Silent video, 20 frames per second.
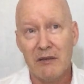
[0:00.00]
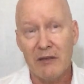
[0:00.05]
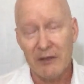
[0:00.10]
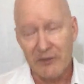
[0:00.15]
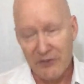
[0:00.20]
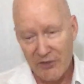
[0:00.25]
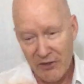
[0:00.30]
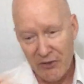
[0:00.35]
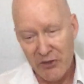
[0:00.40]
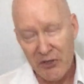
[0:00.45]

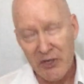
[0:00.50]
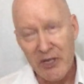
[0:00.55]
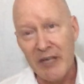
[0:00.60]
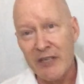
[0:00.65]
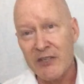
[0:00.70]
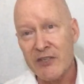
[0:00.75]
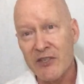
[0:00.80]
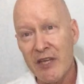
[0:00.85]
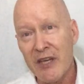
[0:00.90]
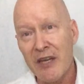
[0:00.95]
until the
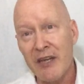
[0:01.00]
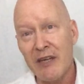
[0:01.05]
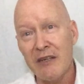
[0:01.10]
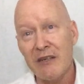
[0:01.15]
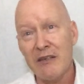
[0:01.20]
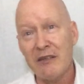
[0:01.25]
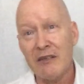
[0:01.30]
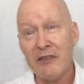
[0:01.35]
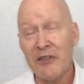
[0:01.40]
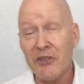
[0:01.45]
next day.
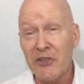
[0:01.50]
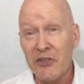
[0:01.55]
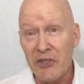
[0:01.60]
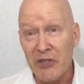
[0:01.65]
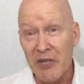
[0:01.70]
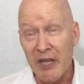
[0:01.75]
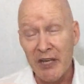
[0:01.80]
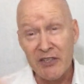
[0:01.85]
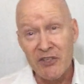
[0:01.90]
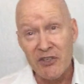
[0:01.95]
And then the
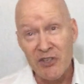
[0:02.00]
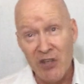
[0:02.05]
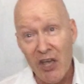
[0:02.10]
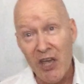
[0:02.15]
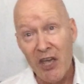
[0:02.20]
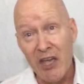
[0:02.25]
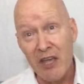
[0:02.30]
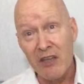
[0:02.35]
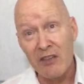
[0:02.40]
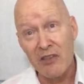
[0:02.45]
next
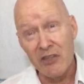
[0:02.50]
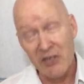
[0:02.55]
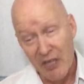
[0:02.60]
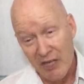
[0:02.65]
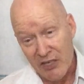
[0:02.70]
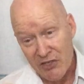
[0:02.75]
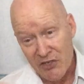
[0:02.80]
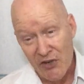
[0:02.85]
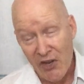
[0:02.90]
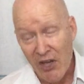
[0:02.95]
day, the
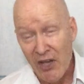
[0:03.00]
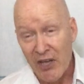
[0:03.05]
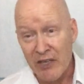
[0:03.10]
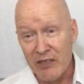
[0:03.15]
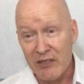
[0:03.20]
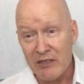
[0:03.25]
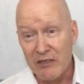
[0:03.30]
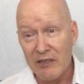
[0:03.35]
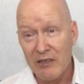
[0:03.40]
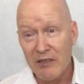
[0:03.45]
next
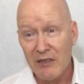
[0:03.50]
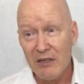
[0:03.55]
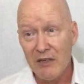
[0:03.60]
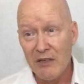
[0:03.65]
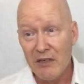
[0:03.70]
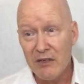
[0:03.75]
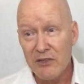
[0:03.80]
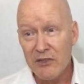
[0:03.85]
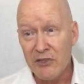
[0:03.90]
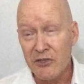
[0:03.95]
night,
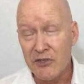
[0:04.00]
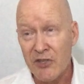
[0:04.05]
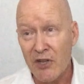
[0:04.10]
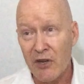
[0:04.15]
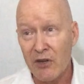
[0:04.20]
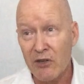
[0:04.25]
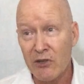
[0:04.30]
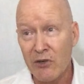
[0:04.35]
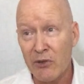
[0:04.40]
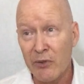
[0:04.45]
you
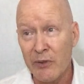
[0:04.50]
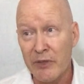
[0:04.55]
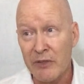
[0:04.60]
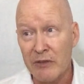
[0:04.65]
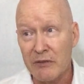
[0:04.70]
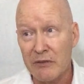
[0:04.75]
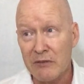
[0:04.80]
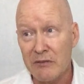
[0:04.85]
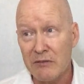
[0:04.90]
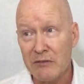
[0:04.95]
start
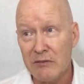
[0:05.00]
going,